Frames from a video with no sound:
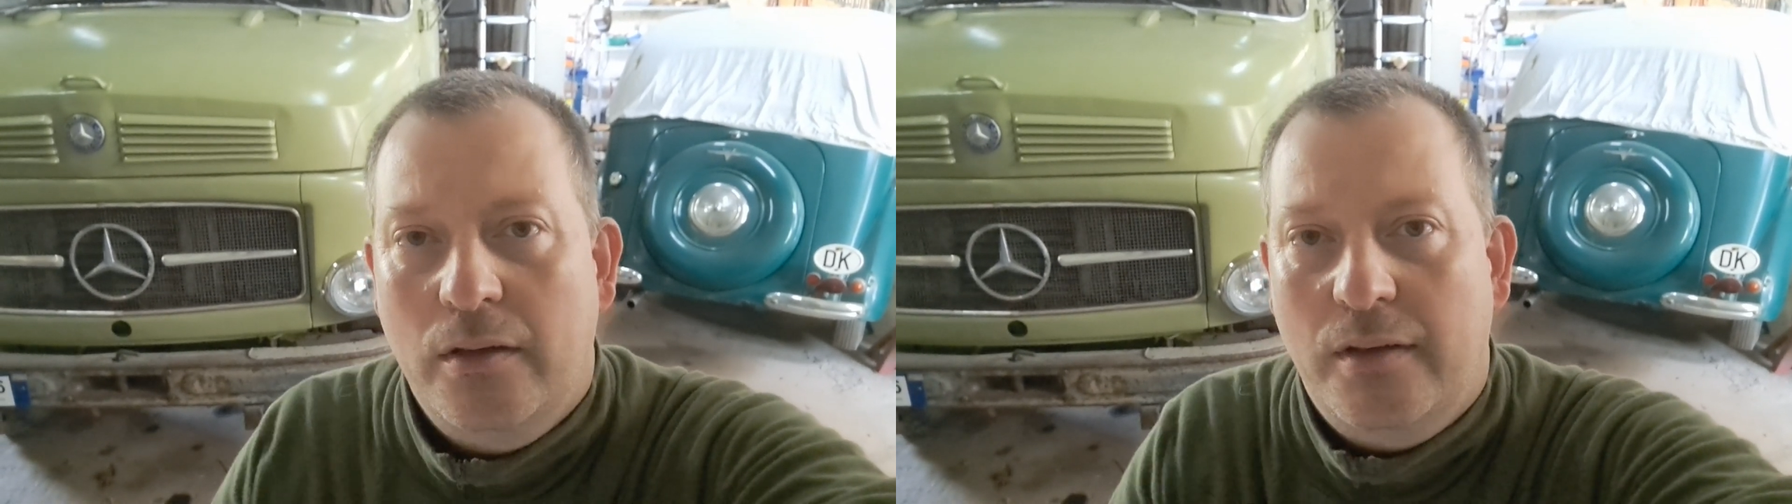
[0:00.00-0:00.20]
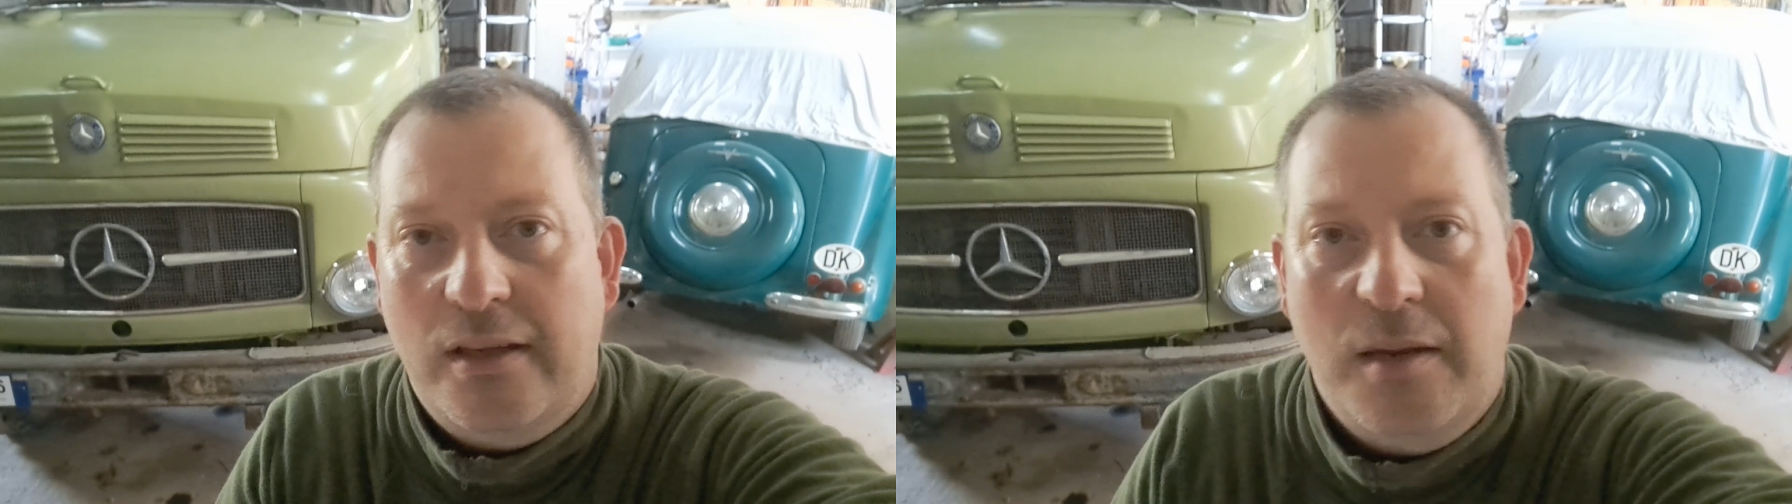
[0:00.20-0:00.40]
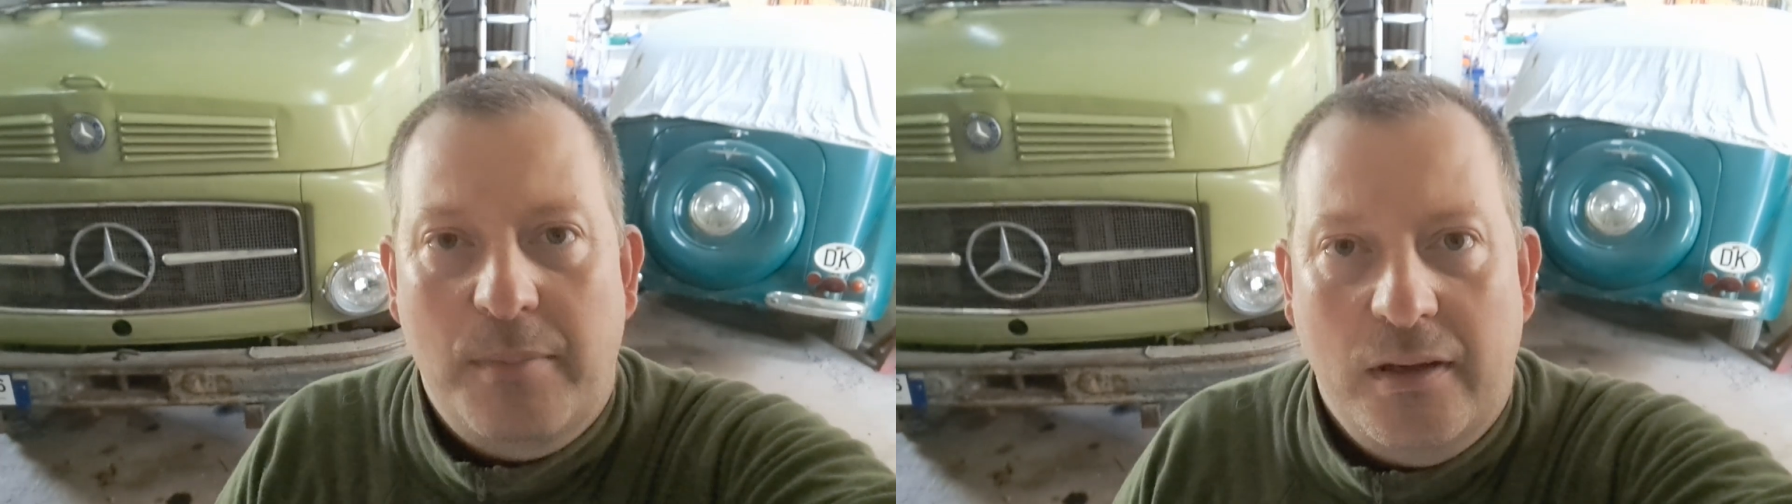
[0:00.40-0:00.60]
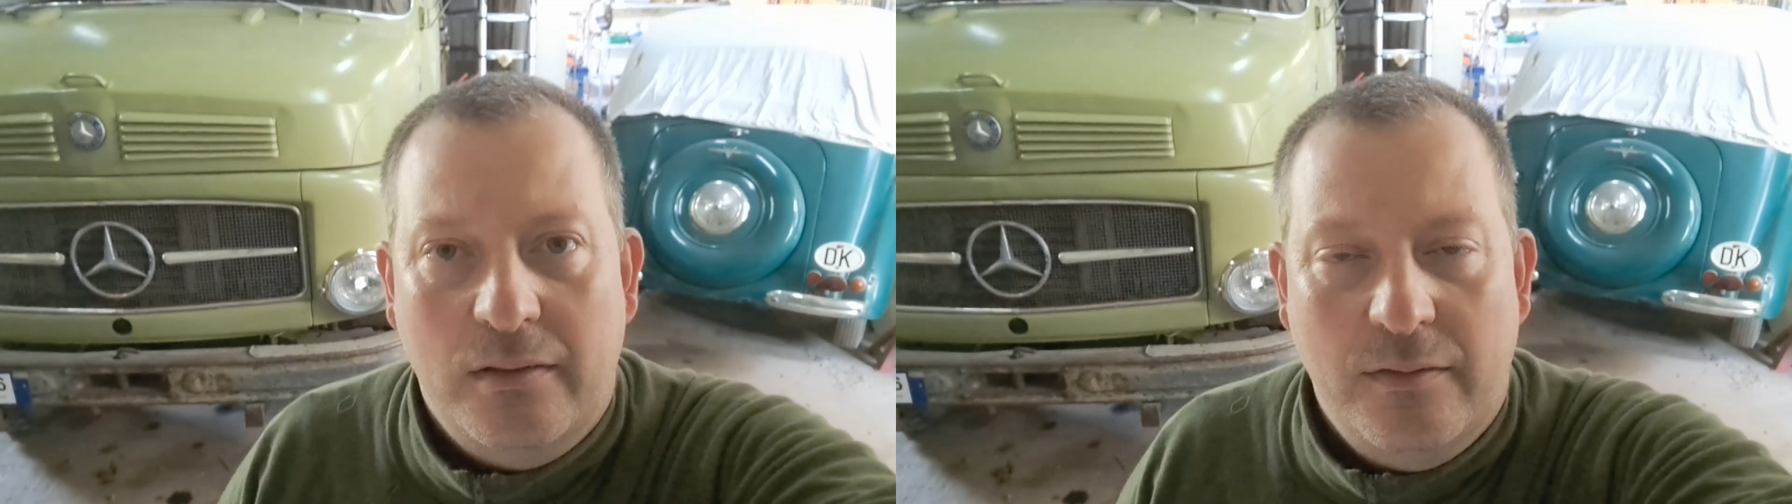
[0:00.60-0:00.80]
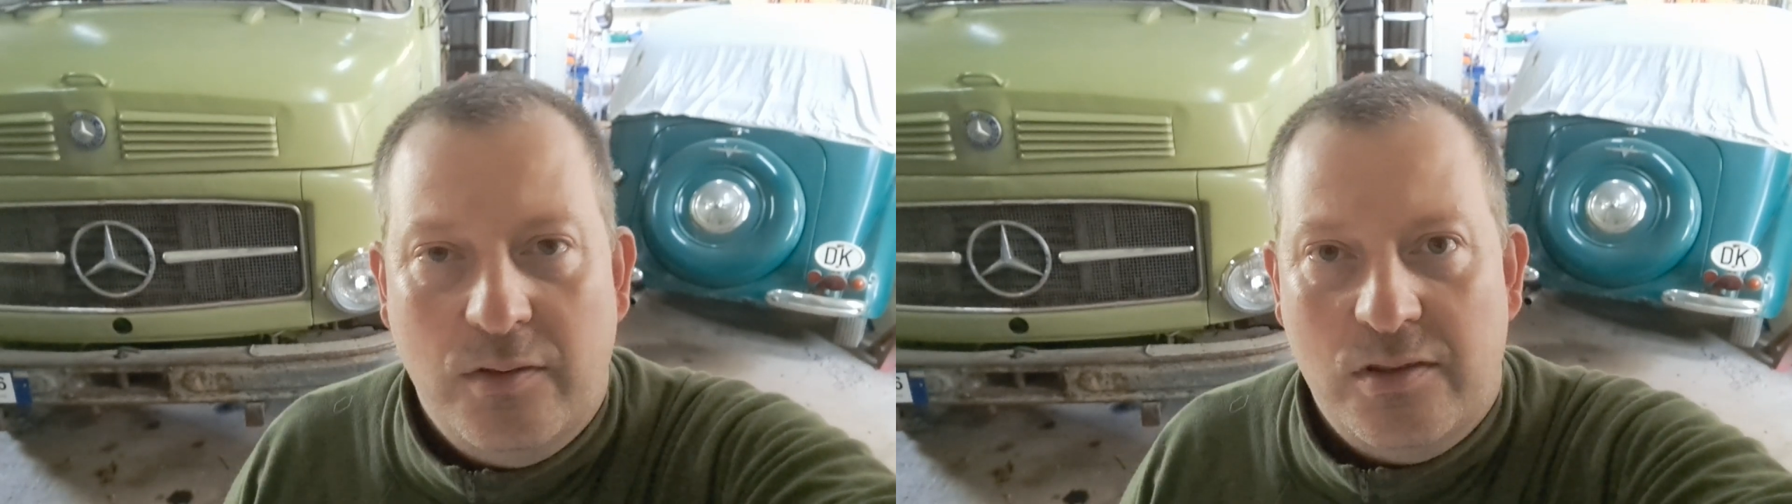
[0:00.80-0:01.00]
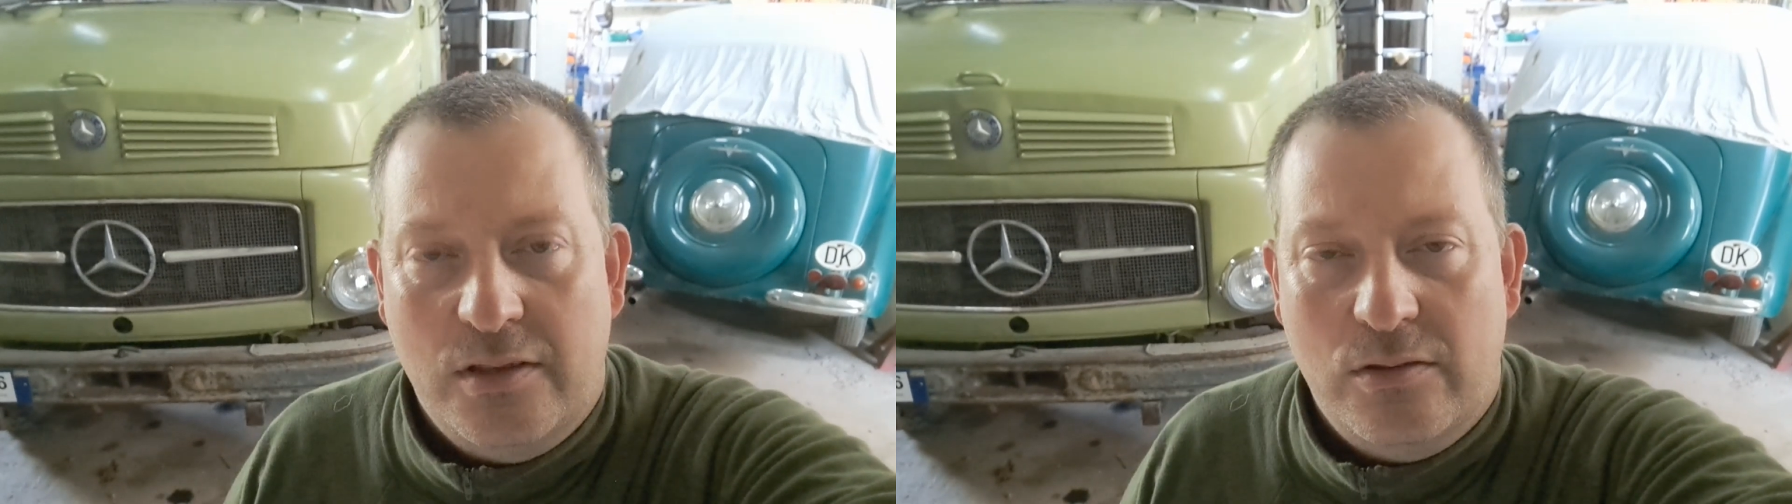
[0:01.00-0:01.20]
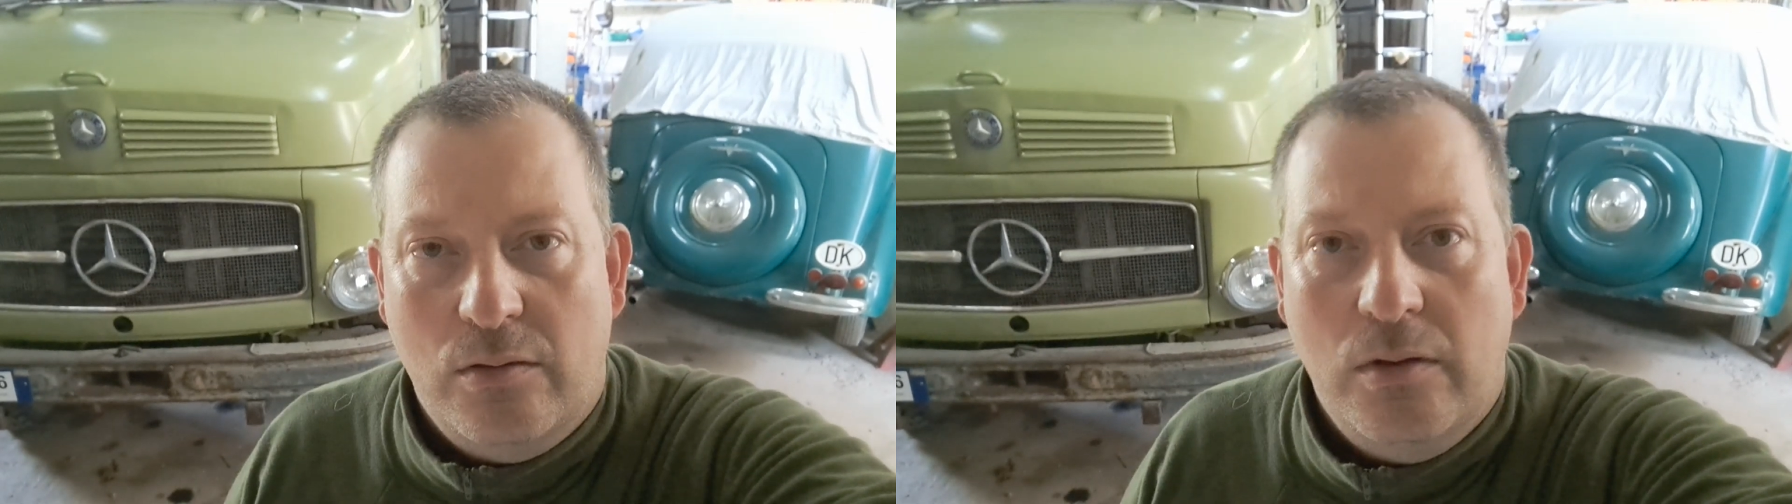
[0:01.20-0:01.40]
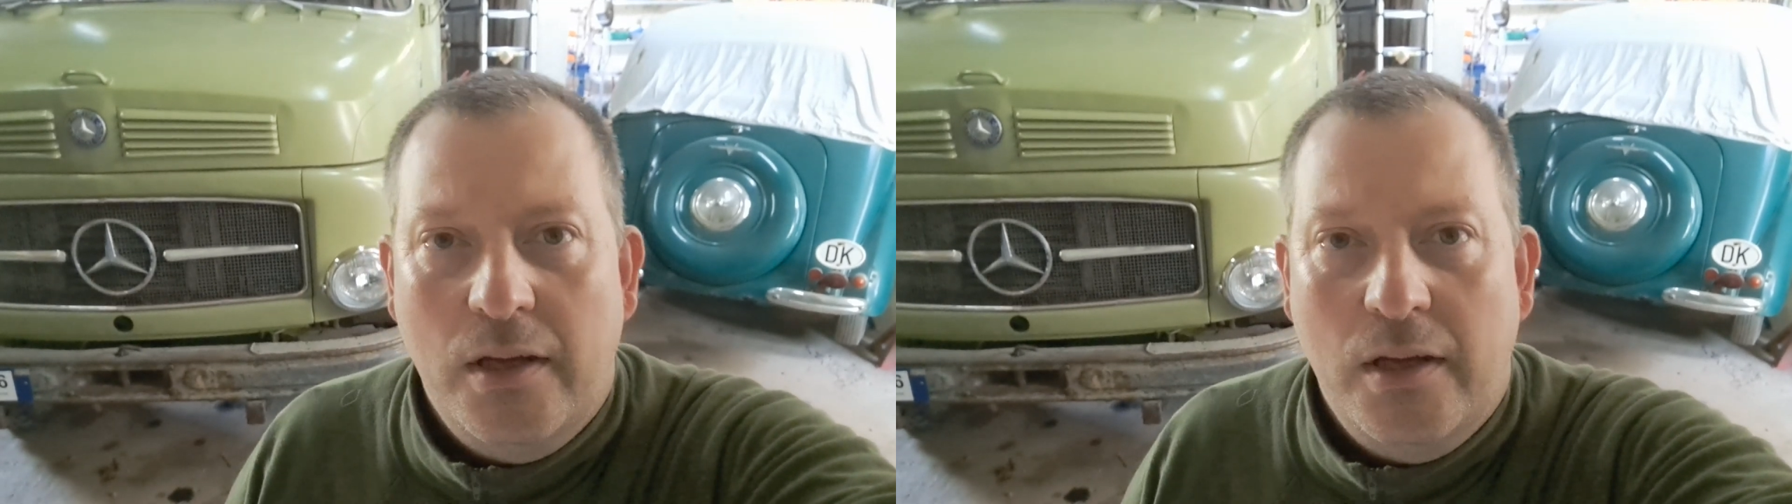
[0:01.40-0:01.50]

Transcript: the kingpin, if you say so.